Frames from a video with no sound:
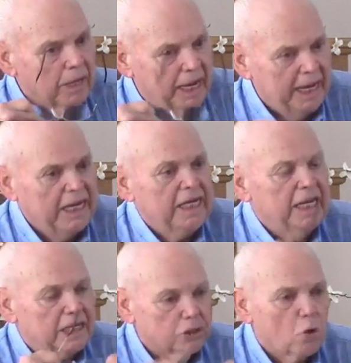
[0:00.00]

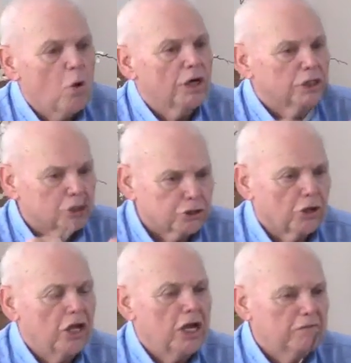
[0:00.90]
He is going to
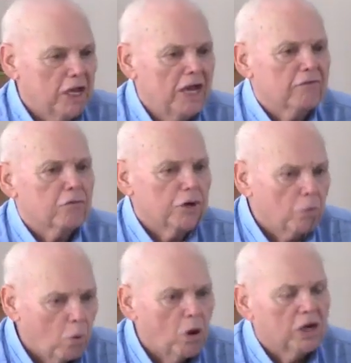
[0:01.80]
save every
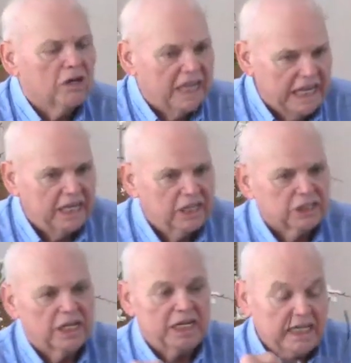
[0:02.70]
one of
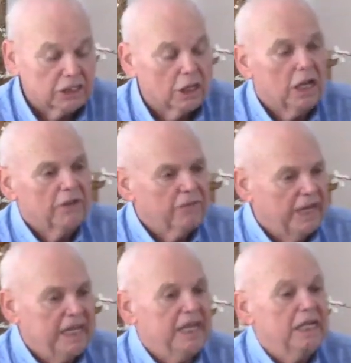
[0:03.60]
His that He's
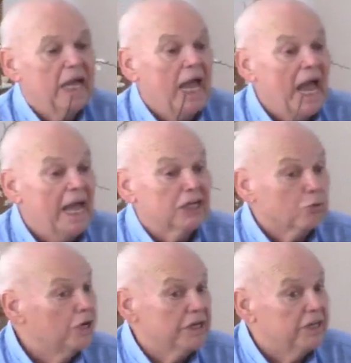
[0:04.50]
that He
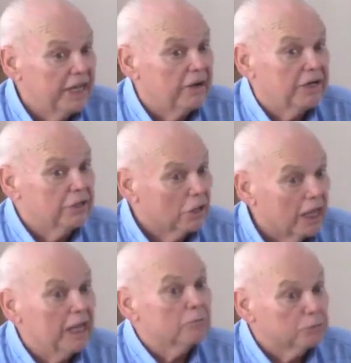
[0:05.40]
has written down in
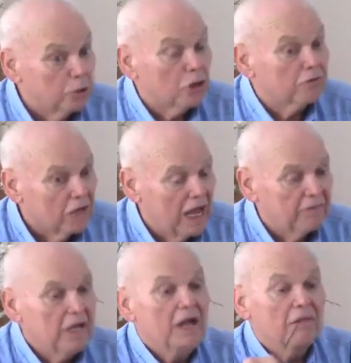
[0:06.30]
right. the Lamb's Book of
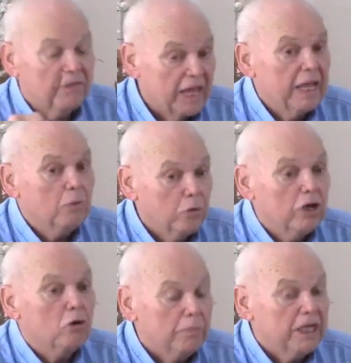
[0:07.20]
Life. They
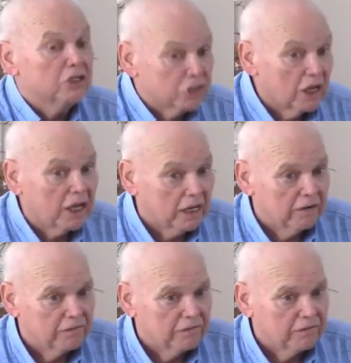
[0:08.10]
will be saved.